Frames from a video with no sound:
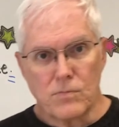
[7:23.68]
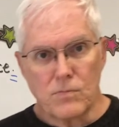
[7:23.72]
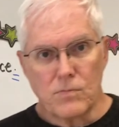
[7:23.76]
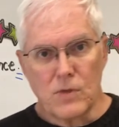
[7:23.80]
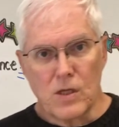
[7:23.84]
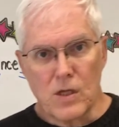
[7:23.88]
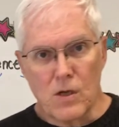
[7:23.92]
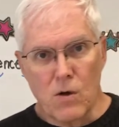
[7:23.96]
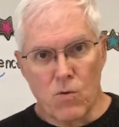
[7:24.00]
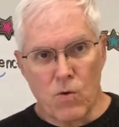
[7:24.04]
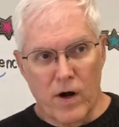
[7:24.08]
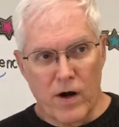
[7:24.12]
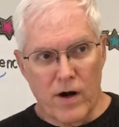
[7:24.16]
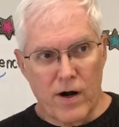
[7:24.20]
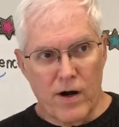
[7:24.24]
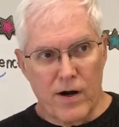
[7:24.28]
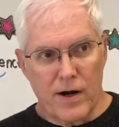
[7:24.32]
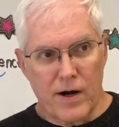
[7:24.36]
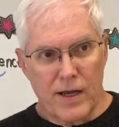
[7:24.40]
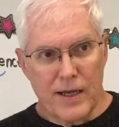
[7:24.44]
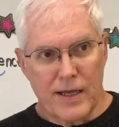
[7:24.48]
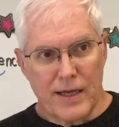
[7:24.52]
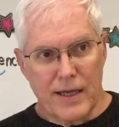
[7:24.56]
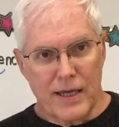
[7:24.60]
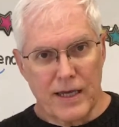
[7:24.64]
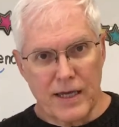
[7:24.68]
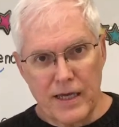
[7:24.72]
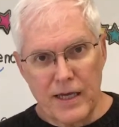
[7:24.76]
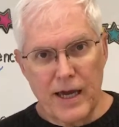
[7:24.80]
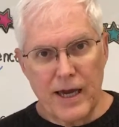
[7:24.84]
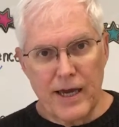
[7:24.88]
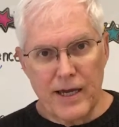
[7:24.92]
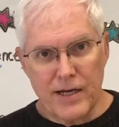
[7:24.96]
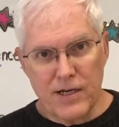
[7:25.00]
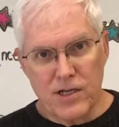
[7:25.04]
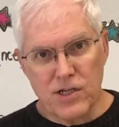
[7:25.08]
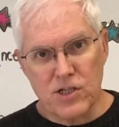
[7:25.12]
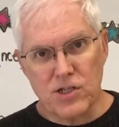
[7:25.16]
where he
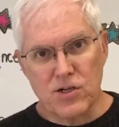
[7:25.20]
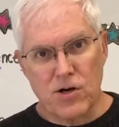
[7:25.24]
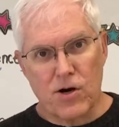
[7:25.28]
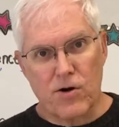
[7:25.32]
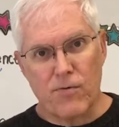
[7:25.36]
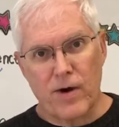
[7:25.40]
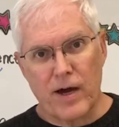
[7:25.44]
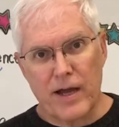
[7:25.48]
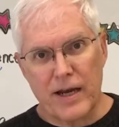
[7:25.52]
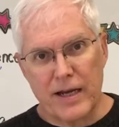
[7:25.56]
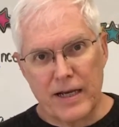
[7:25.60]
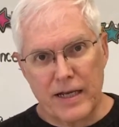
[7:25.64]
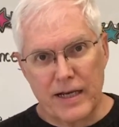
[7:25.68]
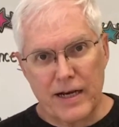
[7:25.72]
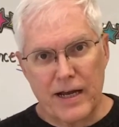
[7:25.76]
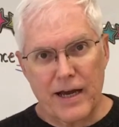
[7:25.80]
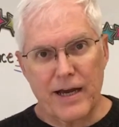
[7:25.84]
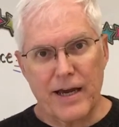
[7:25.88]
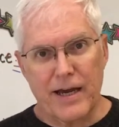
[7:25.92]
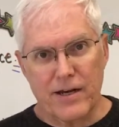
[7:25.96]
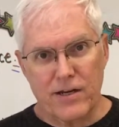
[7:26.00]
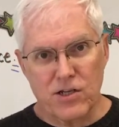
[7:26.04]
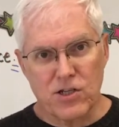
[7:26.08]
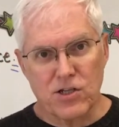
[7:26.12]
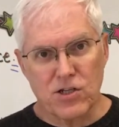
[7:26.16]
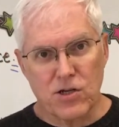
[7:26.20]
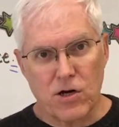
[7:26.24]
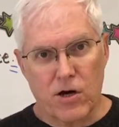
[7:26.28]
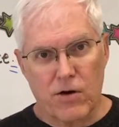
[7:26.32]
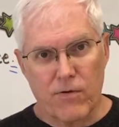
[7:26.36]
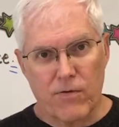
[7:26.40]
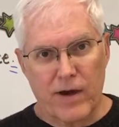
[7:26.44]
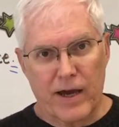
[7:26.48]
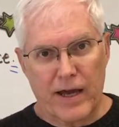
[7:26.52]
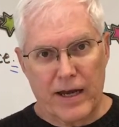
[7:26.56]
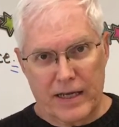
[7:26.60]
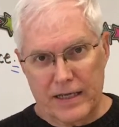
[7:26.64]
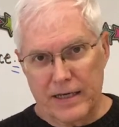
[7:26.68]
had to start writing and I had to start
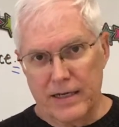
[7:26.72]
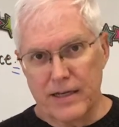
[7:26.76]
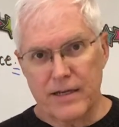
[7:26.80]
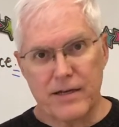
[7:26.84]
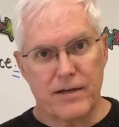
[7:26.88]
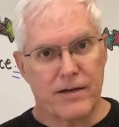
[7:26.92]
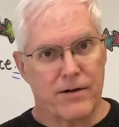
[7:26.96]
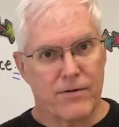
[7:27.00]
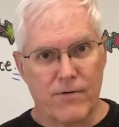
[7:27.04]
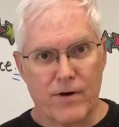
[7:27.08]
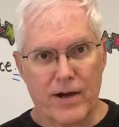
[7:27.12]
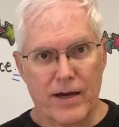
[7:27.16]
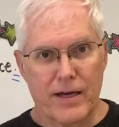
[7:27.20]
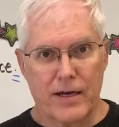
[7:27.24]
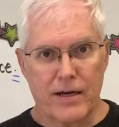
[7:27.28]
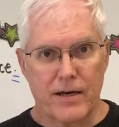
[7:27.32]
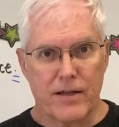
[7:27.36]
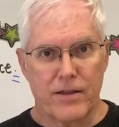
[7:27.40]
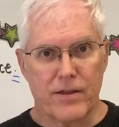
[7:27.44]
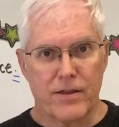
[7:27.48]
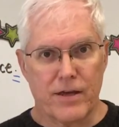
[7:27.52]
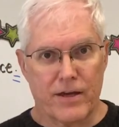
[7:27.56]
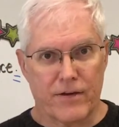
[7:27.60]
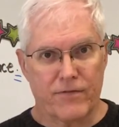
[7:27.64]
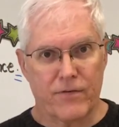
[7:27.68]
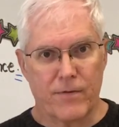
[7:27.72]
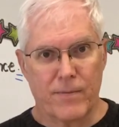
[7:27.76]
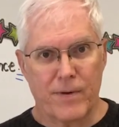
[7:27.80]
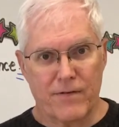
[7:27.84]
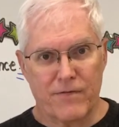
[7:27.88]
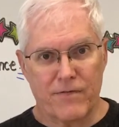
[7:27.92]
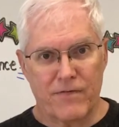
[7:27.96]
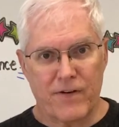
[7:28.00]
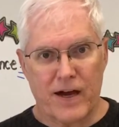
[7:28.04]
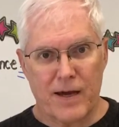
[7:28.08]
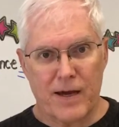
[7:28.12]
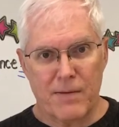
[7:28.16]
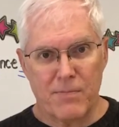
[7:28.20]
writing, and he didn't write anything for about
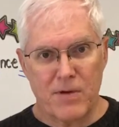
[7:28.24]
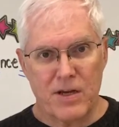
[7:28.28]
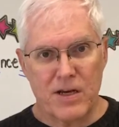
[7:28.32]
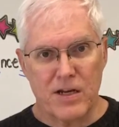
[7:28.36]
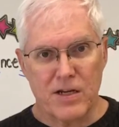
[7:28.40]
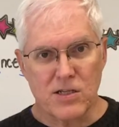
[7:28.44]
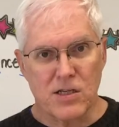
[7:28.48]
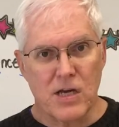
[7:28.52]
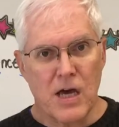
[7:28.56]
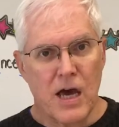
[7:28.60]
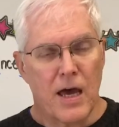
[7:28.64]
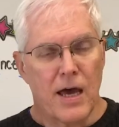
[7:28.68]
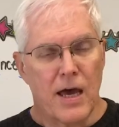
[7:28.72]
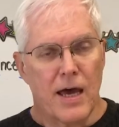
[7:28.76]
5 minutes.